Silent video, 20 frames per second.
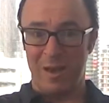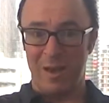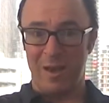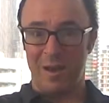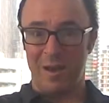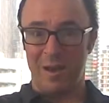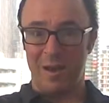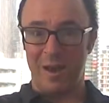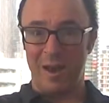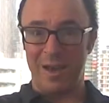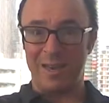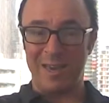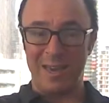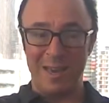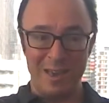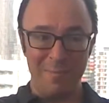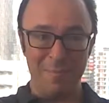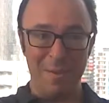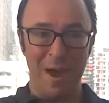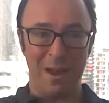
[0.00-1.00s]
Uh, a
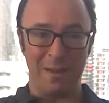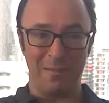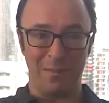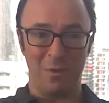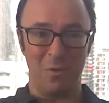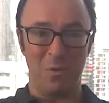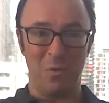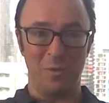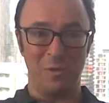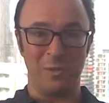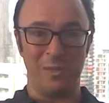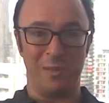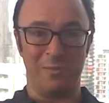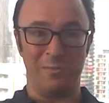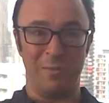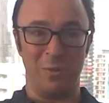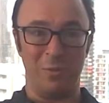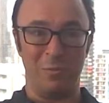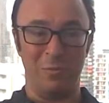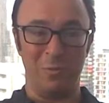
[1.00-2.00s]
key part of the course
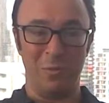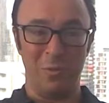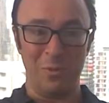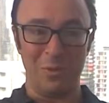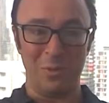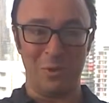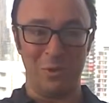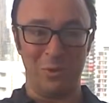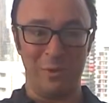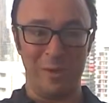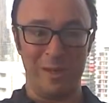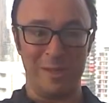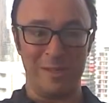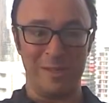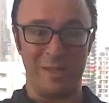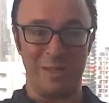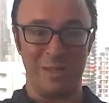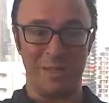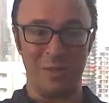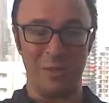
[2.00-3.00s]
that law school
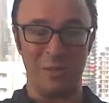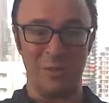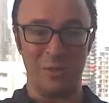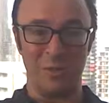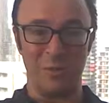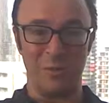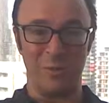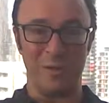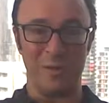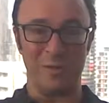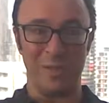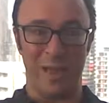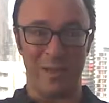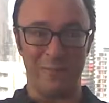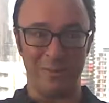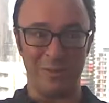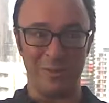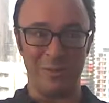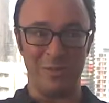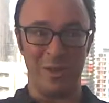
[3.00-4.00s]
is that the students are
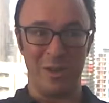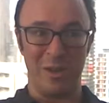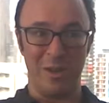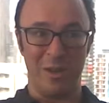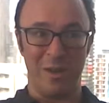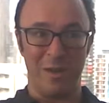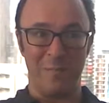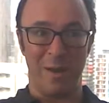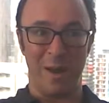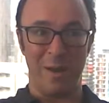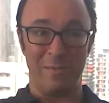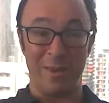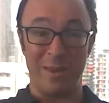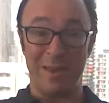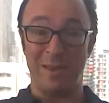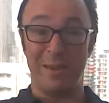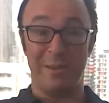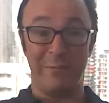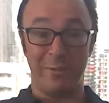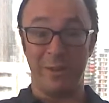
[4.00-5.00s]
examined by
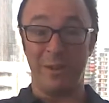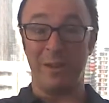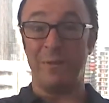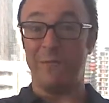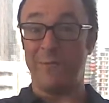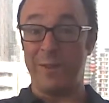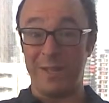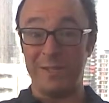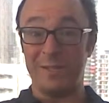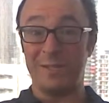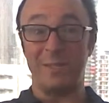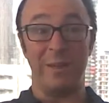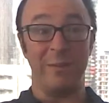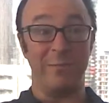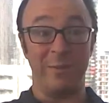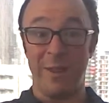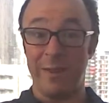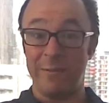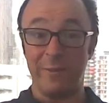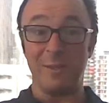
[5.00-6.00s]
being given an offence
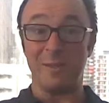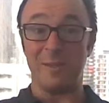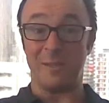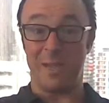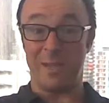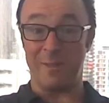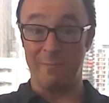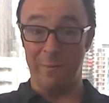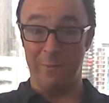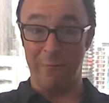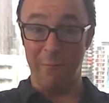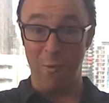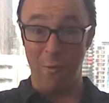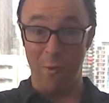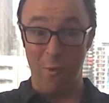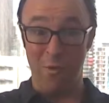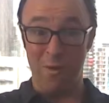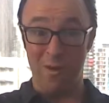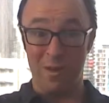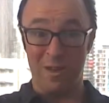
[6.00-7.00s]
they've never seen
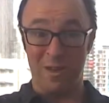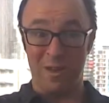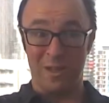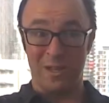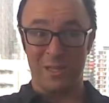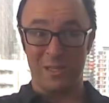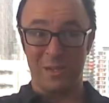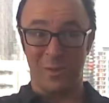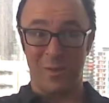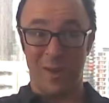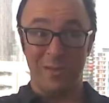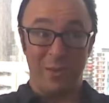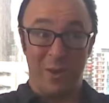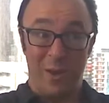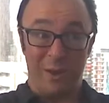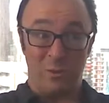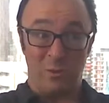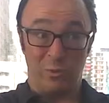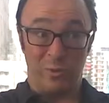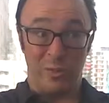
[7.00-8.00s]
before. So
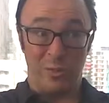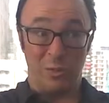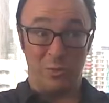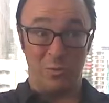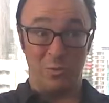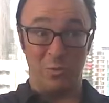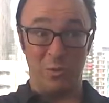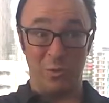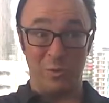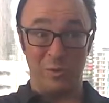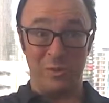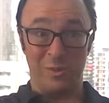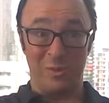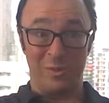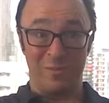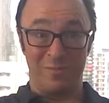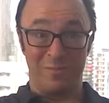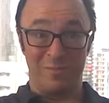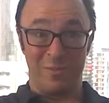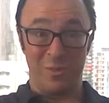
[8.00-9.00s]
unlike a traditional
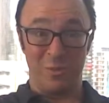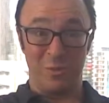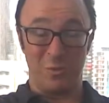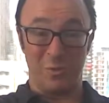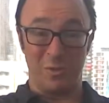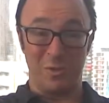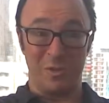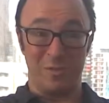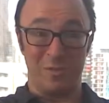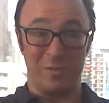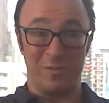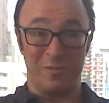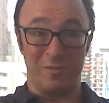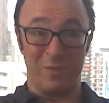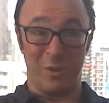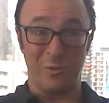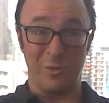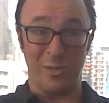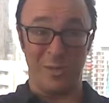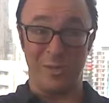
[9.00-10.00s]
course, students
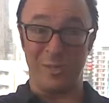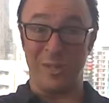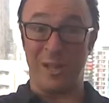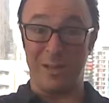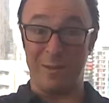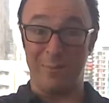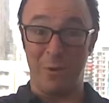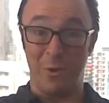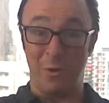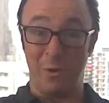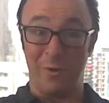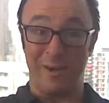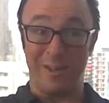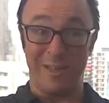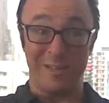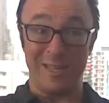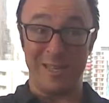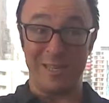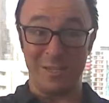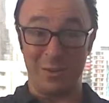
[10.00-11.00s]
don't just study murder and
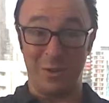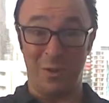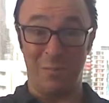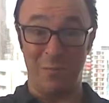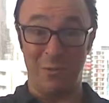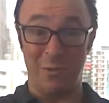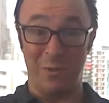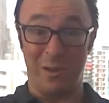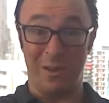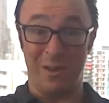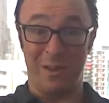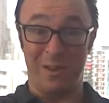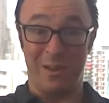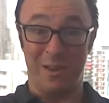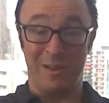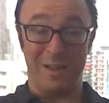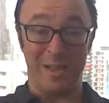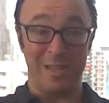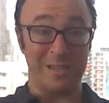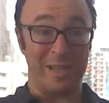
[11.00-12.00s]
get tested on murder,
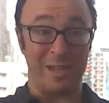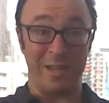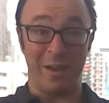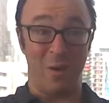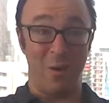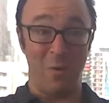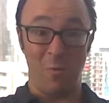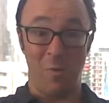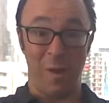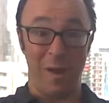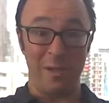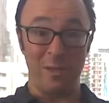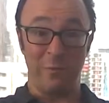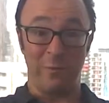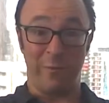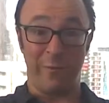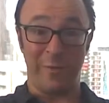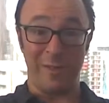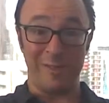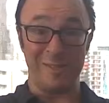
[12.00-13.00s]
they study a whole range
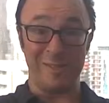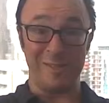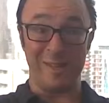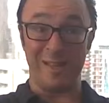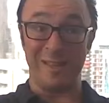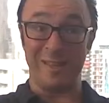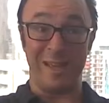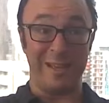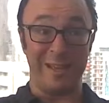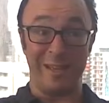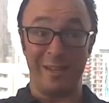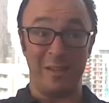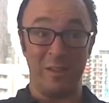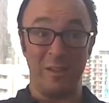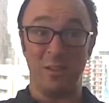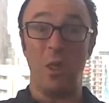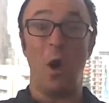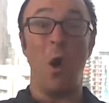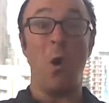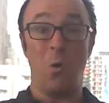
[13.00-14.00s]
of offences and then
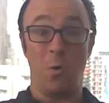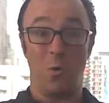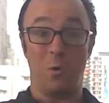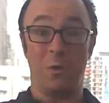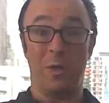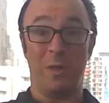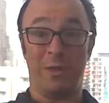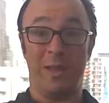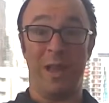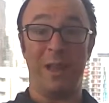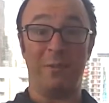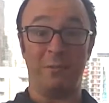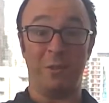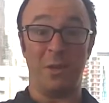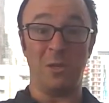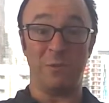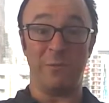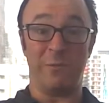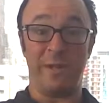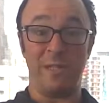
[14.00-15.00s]
know that none of
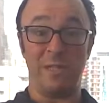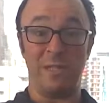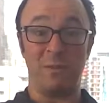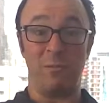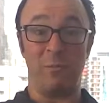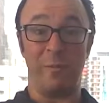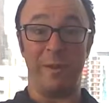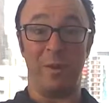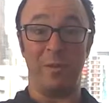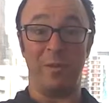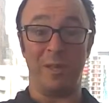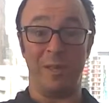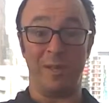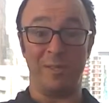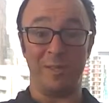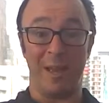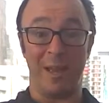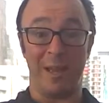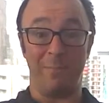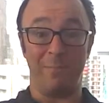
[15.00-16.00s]
those offences will be on the
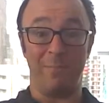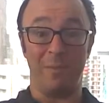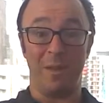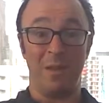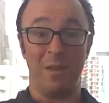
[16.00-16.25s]
exam.